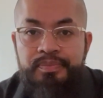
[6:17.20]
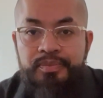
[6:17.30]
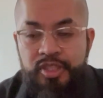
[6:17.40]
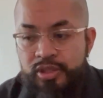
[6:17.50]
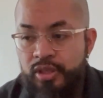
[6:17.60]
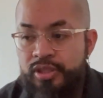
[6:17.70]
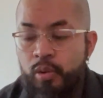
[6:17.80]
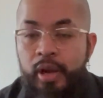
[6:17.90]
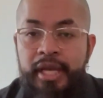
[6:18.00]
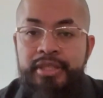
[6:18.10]
So those are
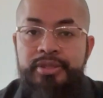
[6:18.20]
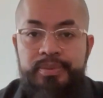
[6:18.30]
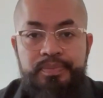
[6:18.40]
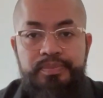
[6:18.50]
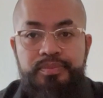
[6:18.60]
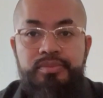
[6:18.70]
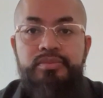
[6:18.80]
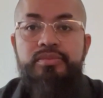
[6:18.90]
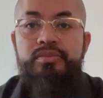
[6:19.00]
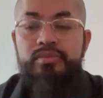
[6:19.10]
ways
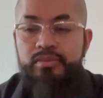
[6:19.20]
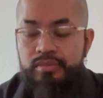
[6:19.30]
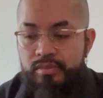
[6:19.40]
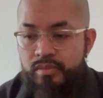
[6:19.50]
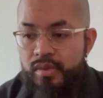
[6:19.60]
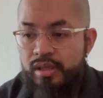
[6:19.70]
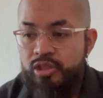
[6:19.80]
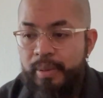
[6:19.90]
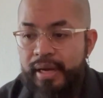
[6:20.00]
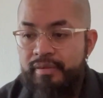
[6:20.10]

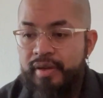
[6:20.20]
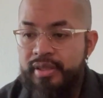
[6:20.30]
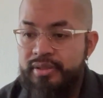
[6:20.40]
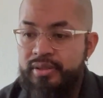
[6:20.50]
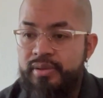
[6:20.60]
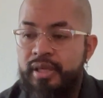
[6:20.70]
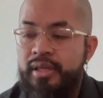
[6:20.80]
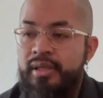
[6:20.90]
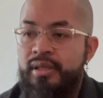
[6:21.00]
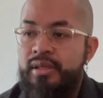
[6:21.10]
to manifest,
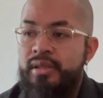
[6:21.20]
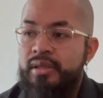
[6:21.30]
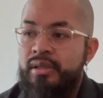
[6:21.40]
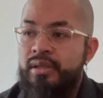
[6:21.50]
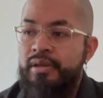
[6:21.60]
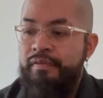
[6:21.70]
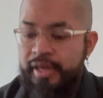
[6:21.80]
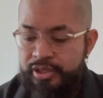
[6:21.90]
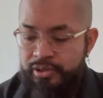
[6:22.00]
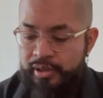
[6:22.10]
okay?
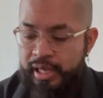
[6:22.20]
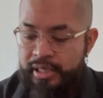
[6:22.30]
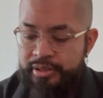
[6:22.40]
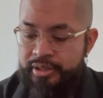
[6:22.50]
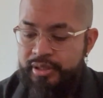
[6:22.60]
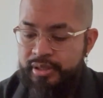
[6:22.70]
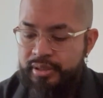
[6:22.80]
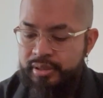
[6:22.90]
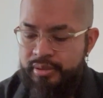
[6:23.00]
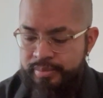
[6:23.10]
Visualizing,
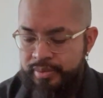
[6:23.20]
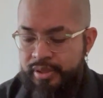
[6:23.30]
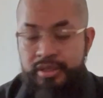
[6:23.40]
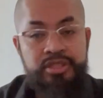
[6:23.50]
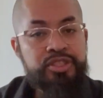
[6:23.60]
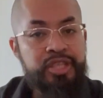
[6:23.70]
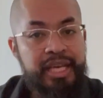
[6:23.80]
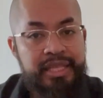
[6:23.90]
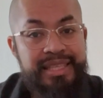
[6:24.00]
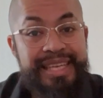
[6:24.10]

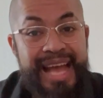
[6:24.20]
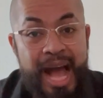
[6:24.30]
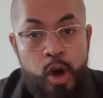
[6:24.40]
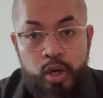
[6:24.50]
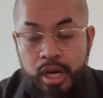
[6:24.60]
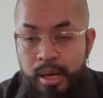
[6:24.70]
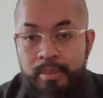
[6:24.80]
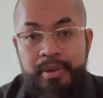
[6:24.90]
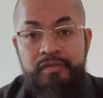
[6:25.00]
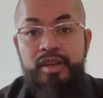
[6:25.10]
seeing the
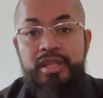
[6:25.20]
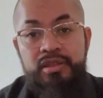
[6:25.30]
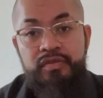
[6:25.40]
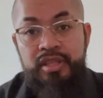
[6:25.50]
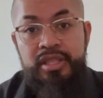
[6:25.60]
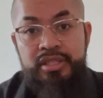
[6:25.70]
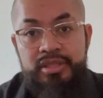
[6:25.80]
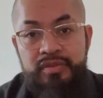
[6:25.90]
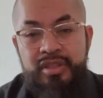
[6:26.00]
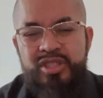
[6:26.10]
outcome and feeling the
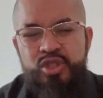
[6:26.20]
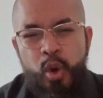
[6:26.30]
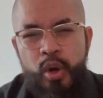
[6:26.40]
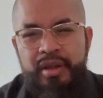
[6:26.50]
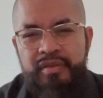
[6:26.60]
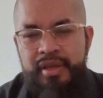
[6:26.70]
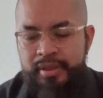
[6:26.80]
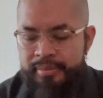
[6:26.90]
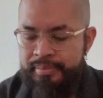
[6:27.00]
feelings, feeling the joy of it.